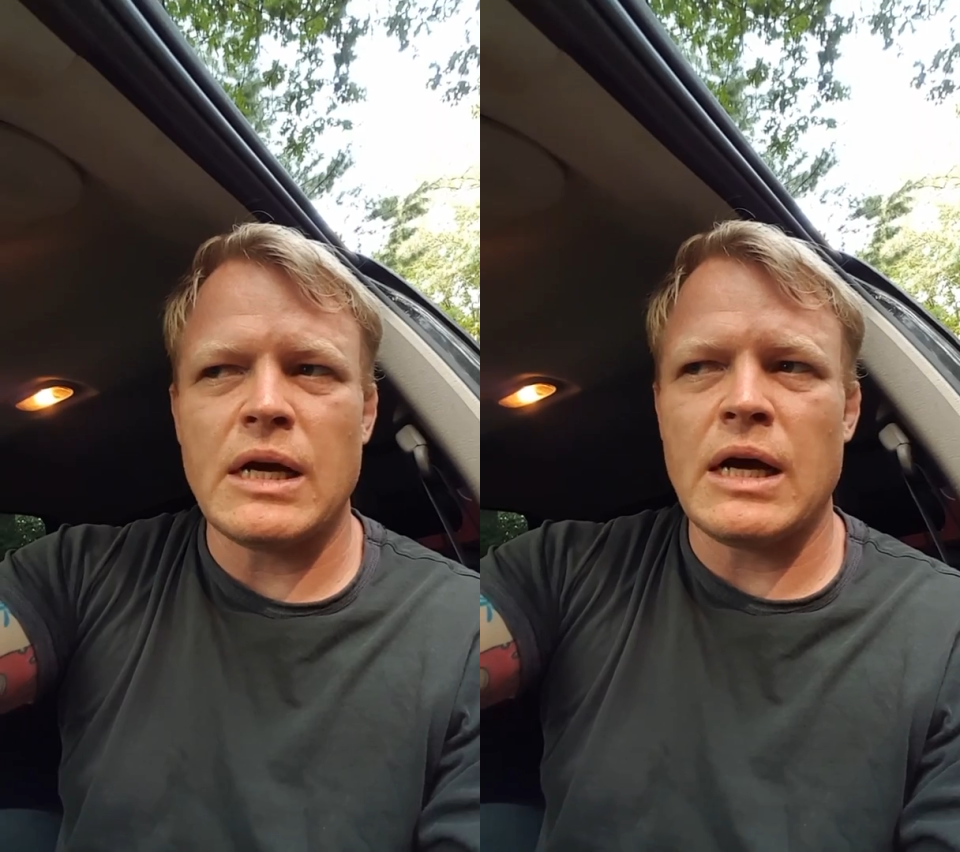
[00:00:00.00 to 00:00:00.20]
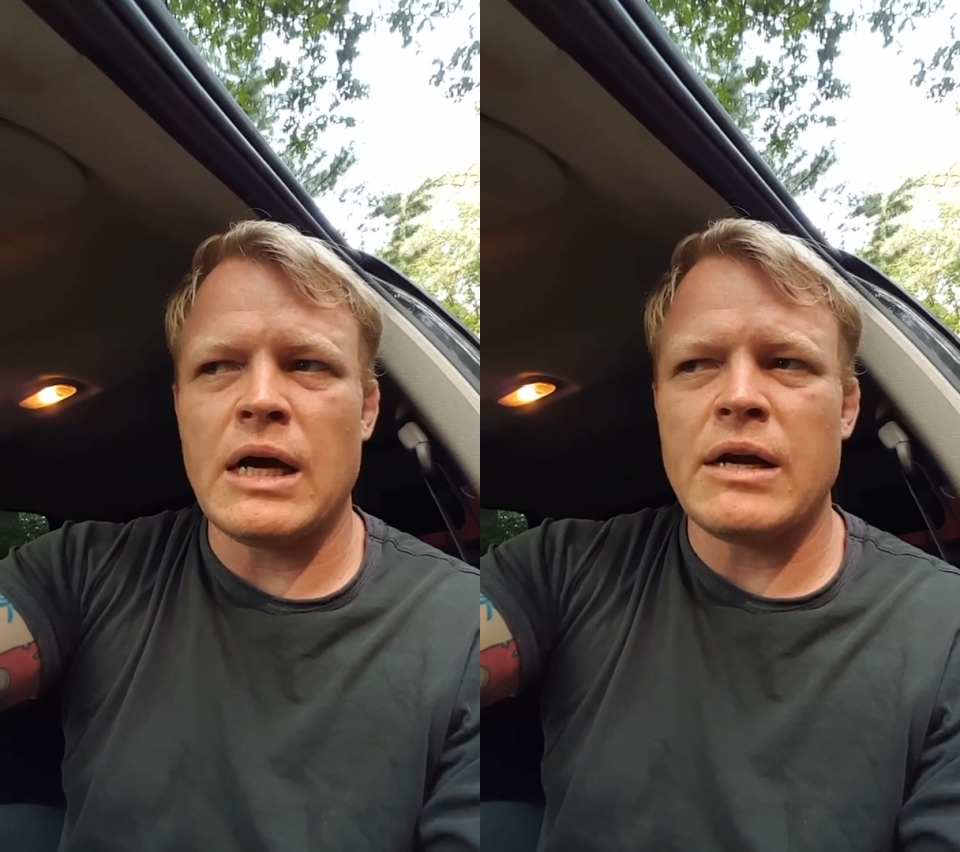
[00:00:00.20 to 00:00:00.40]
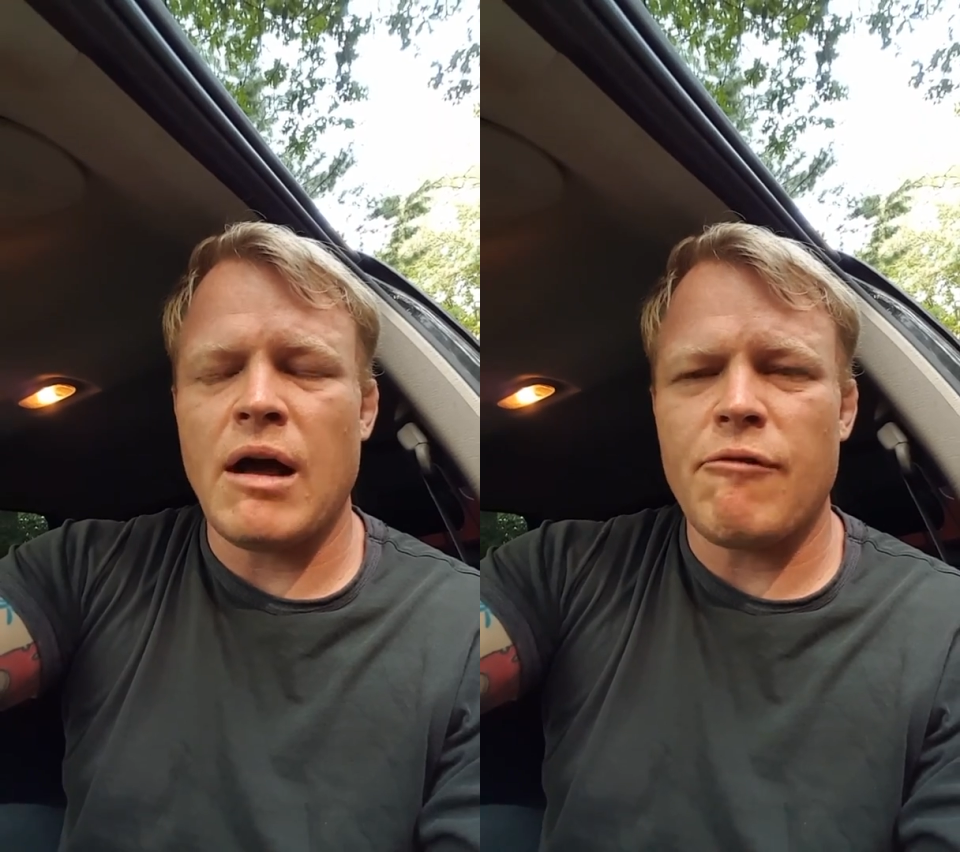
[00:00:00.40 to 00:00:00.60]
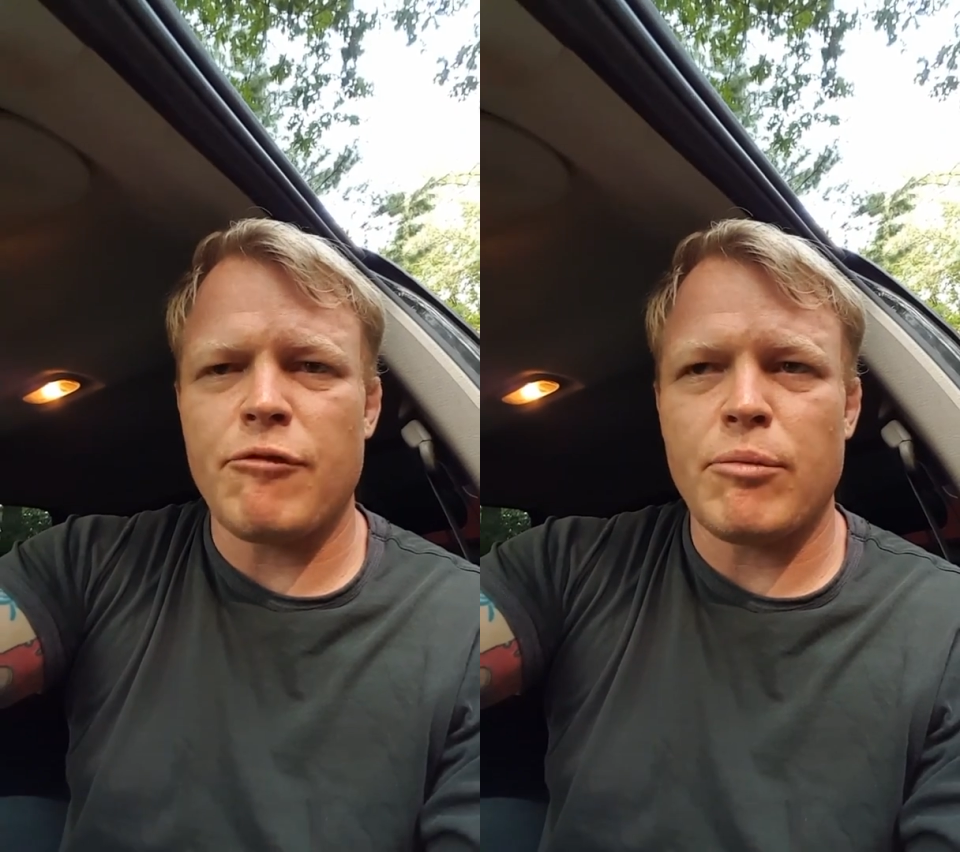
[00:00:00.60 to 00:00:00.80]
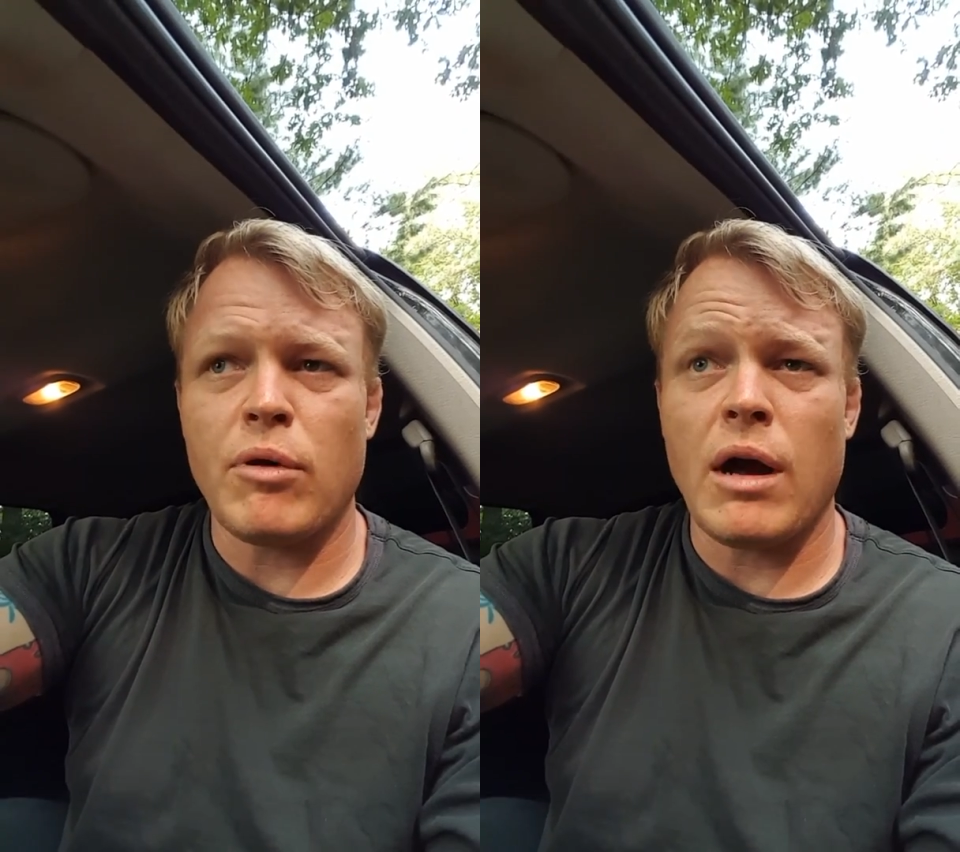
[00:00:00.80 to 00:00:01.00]

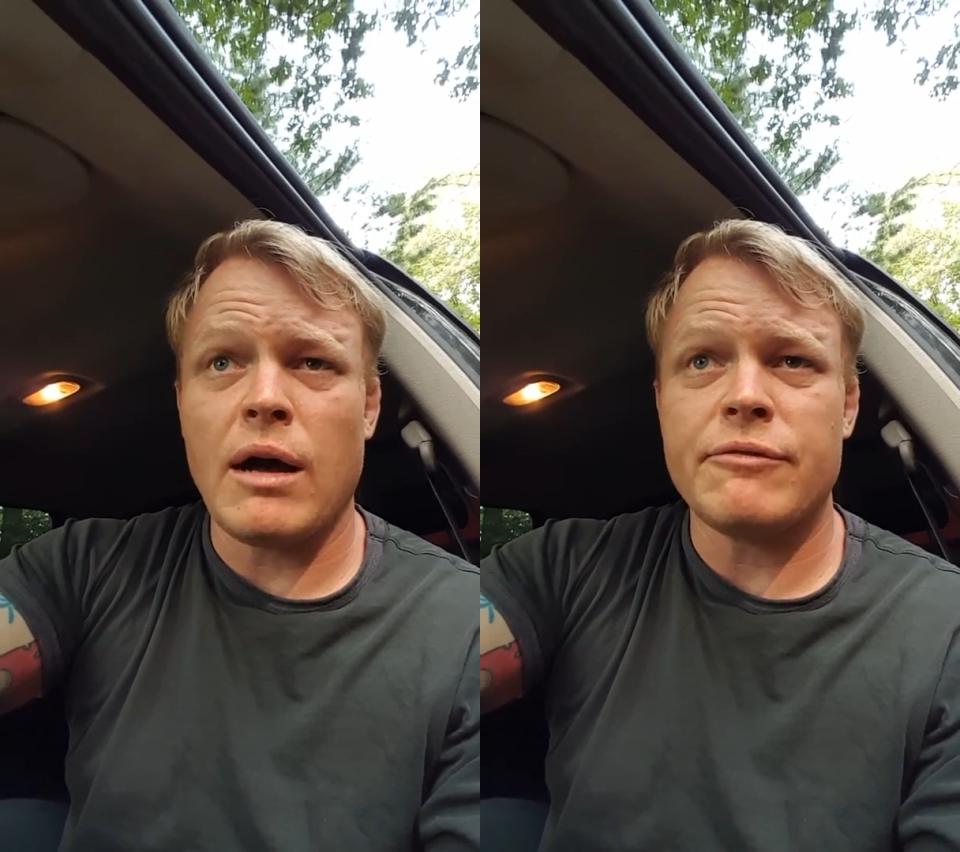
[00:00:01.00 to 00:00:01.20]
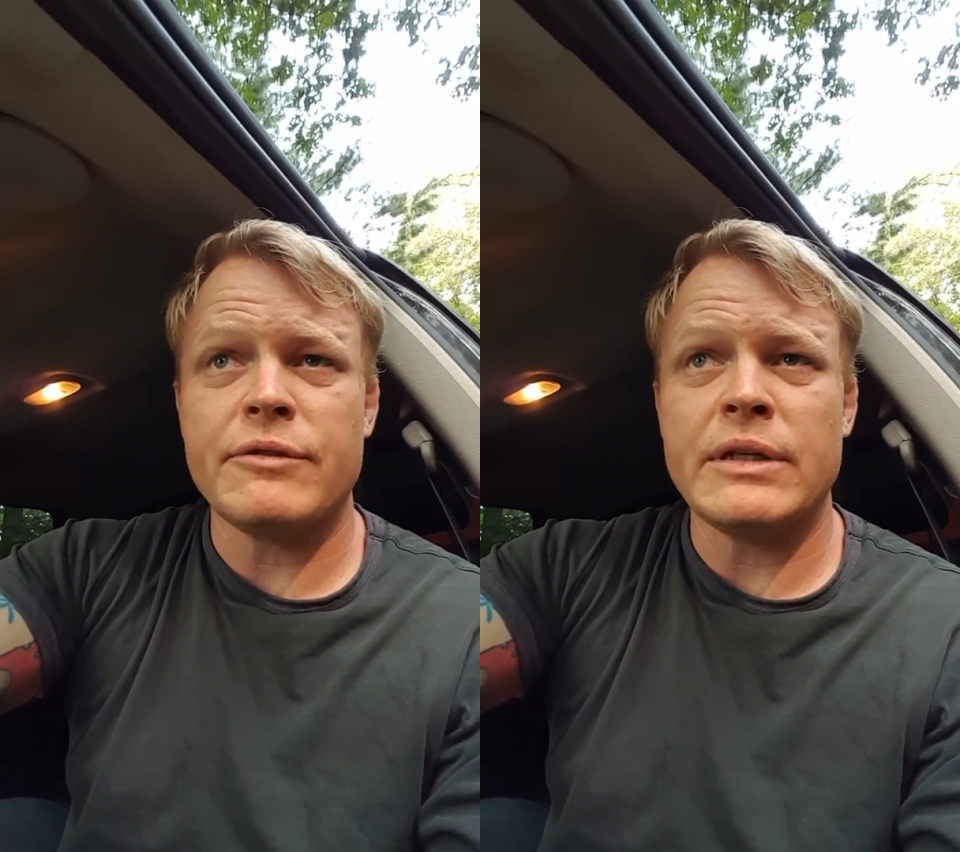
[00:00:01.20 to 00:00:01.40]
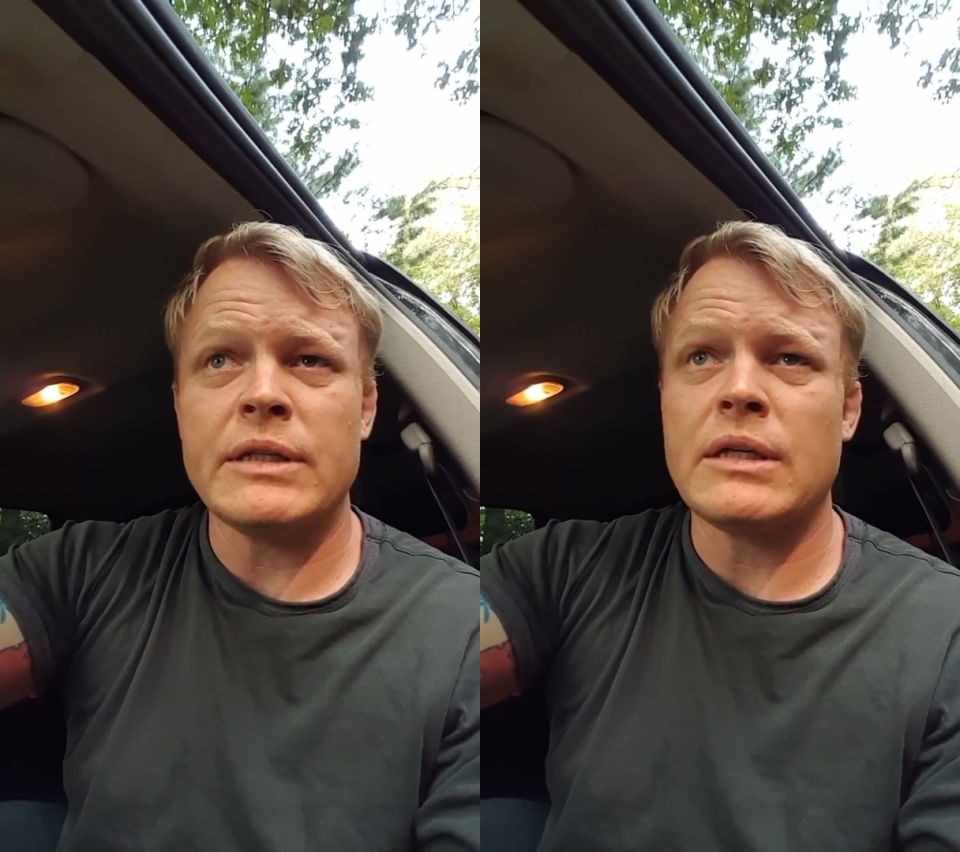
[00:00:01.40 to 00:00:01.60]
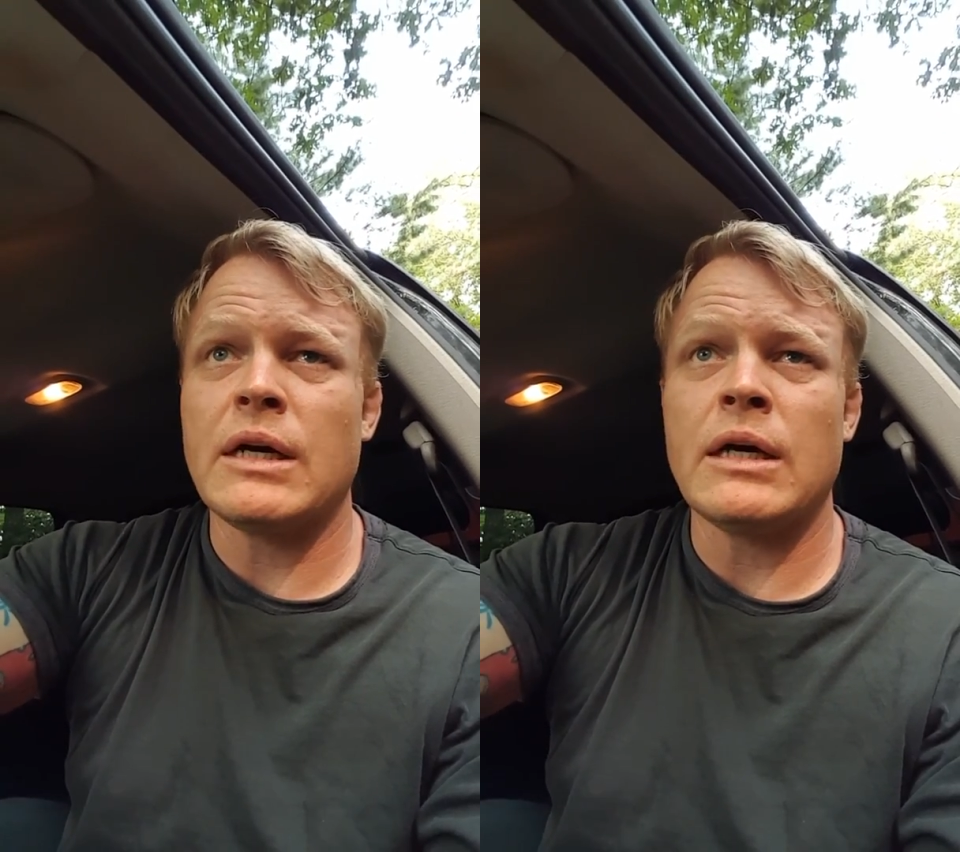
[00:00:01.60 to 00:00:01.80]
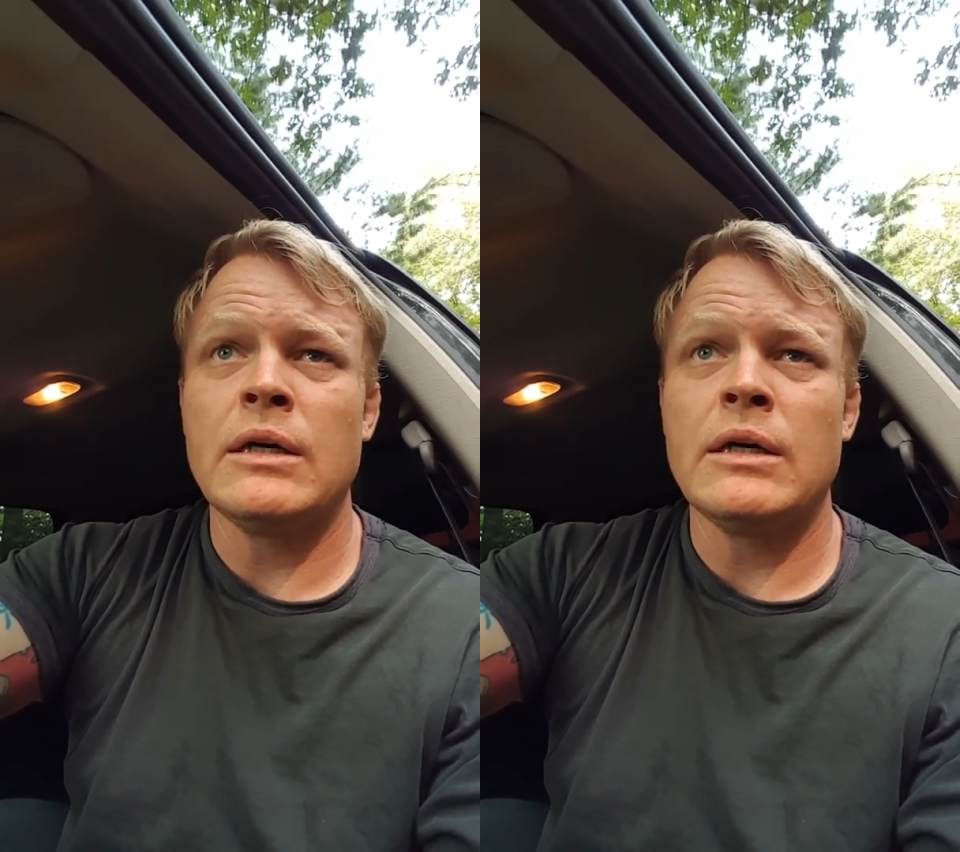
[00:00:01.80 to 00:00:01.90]
not-for-profit,